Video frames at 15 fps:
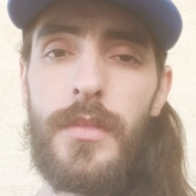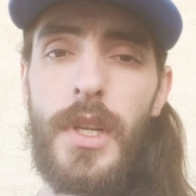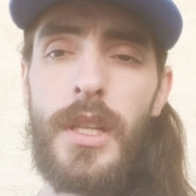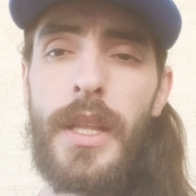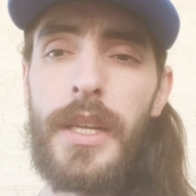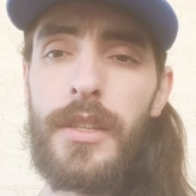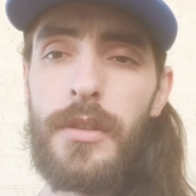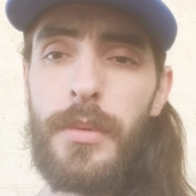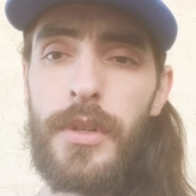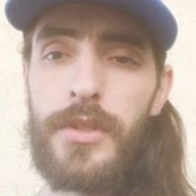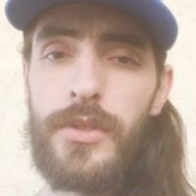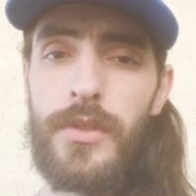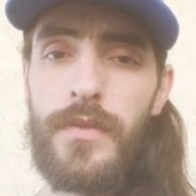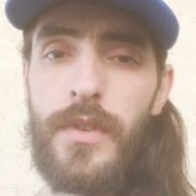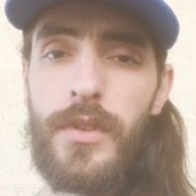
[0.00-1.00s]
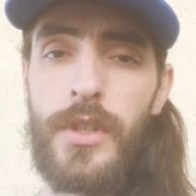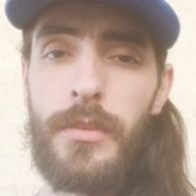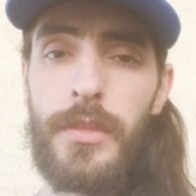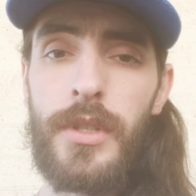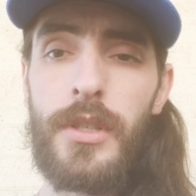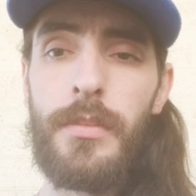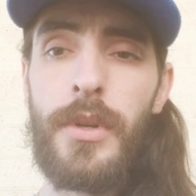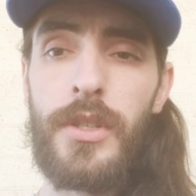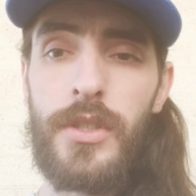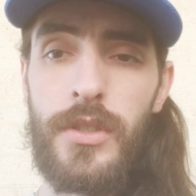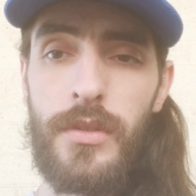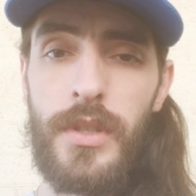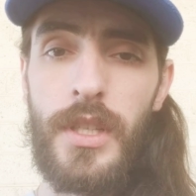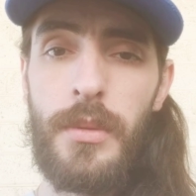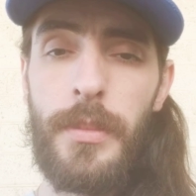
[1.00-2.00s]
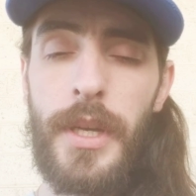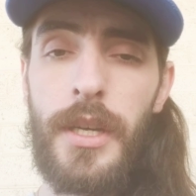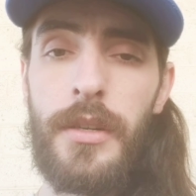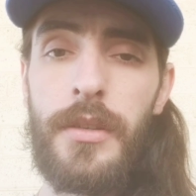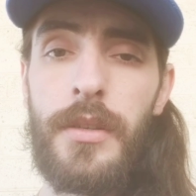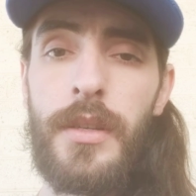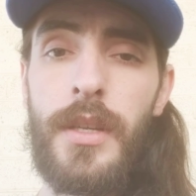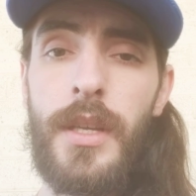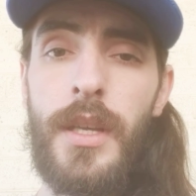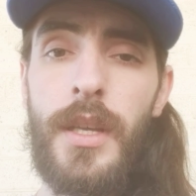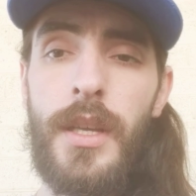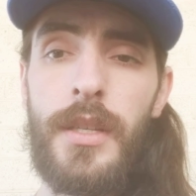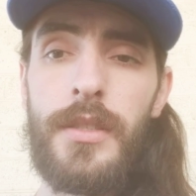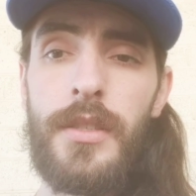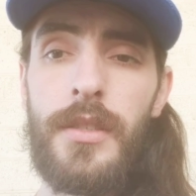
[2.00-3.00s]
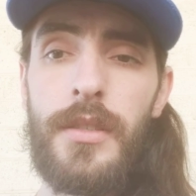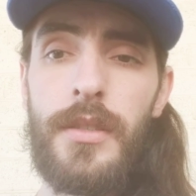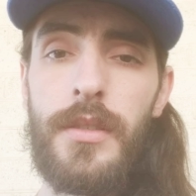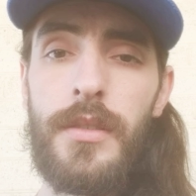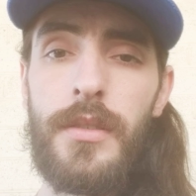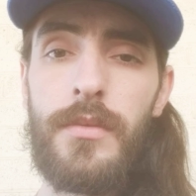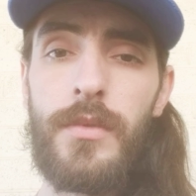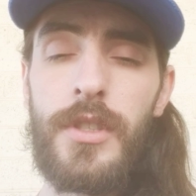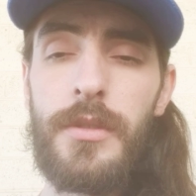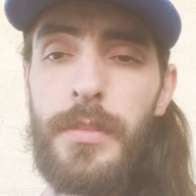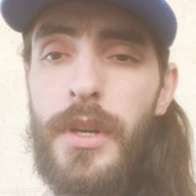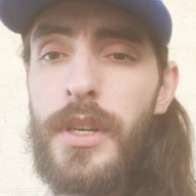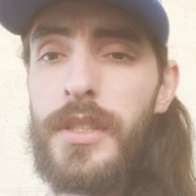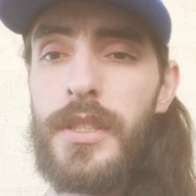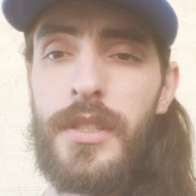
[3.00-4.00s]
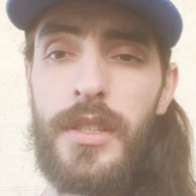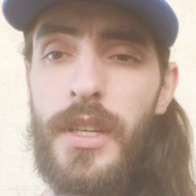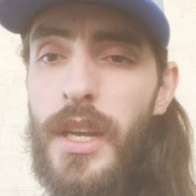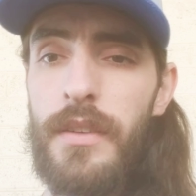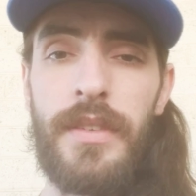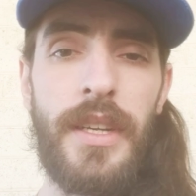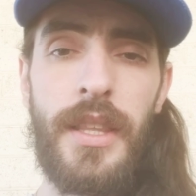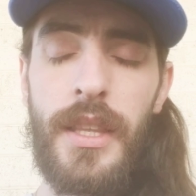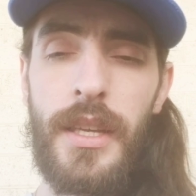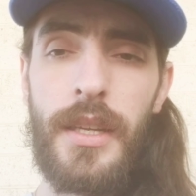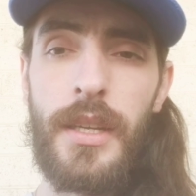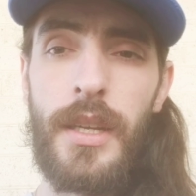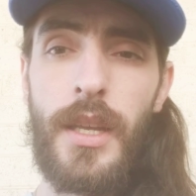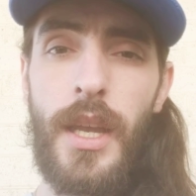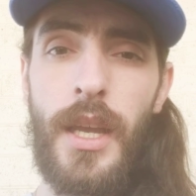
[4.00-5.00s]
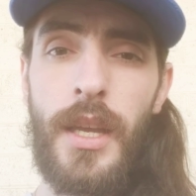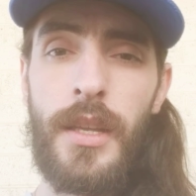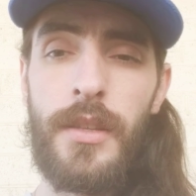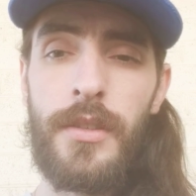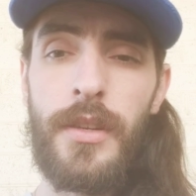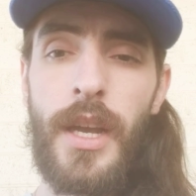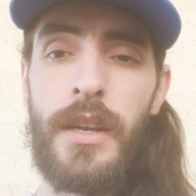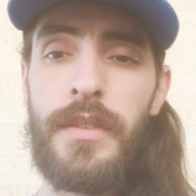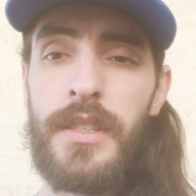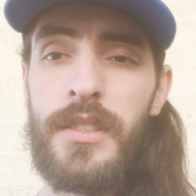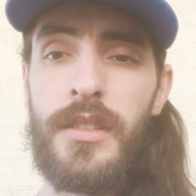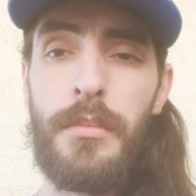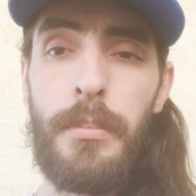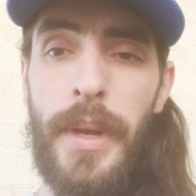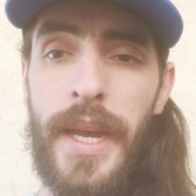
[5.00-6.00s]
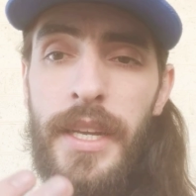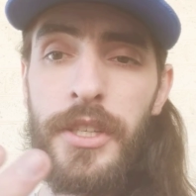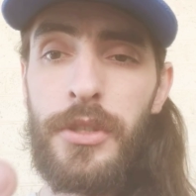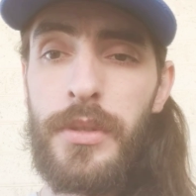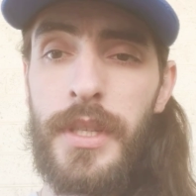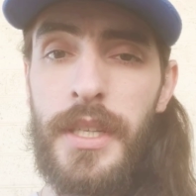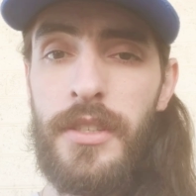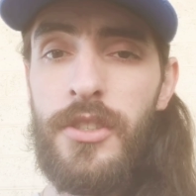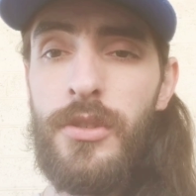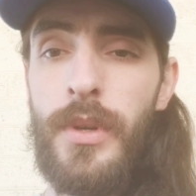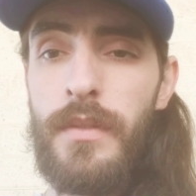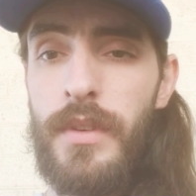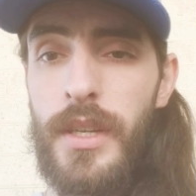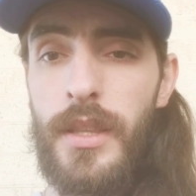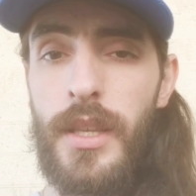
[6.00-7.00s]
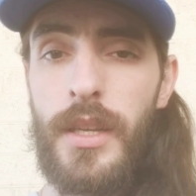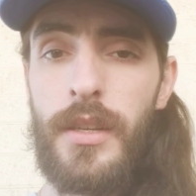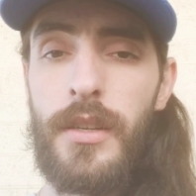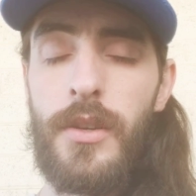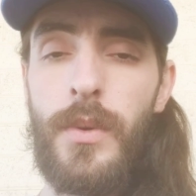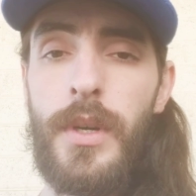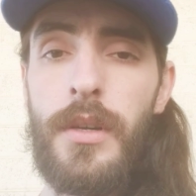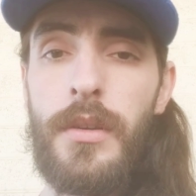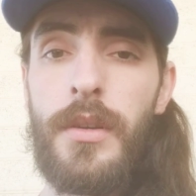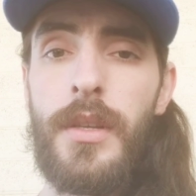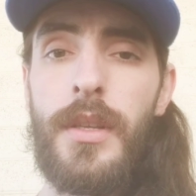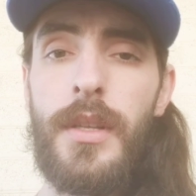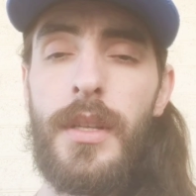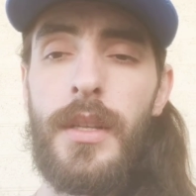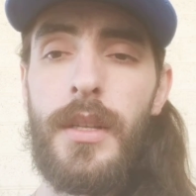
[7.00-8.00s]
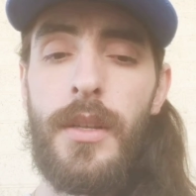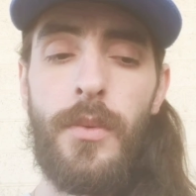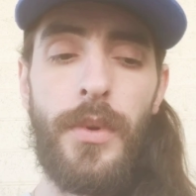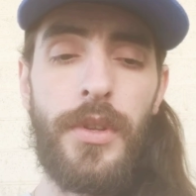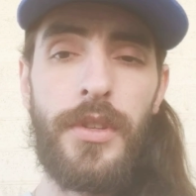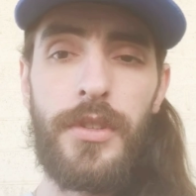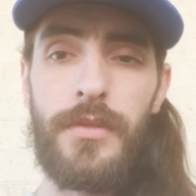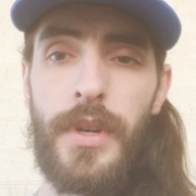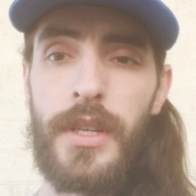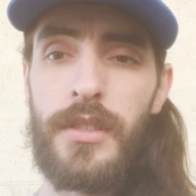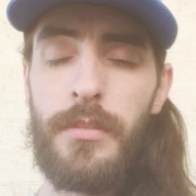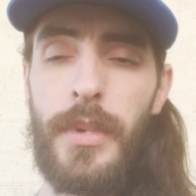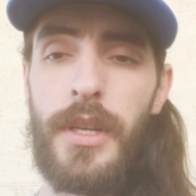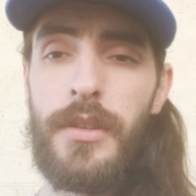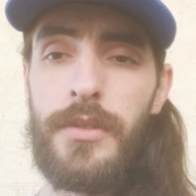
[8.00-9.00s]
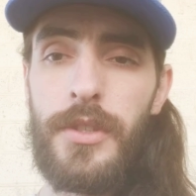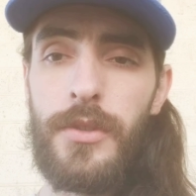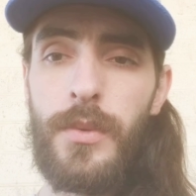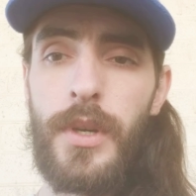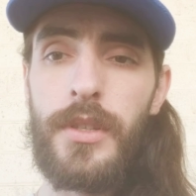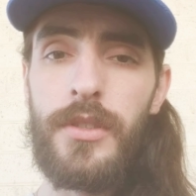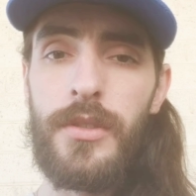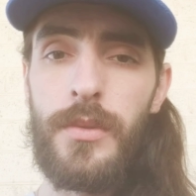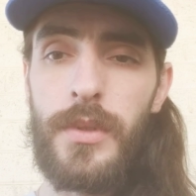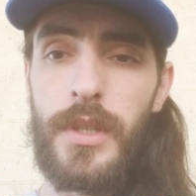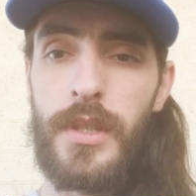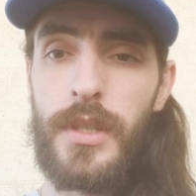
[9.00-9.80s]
like their personal phone number, personal email to respond to everything, and they're having to manually do everything. Well, with direct mail, you want to